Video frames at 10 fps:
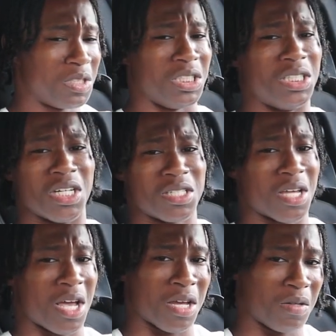CJ's
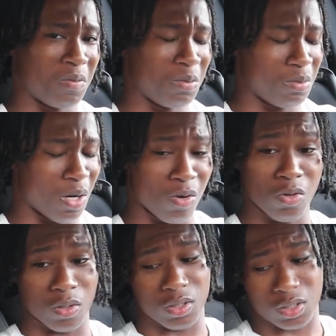game, I
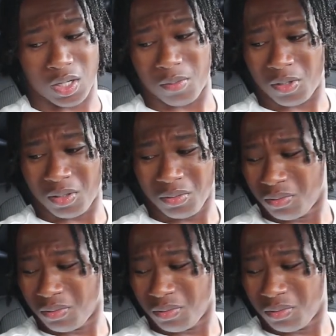don't know what to say, bro.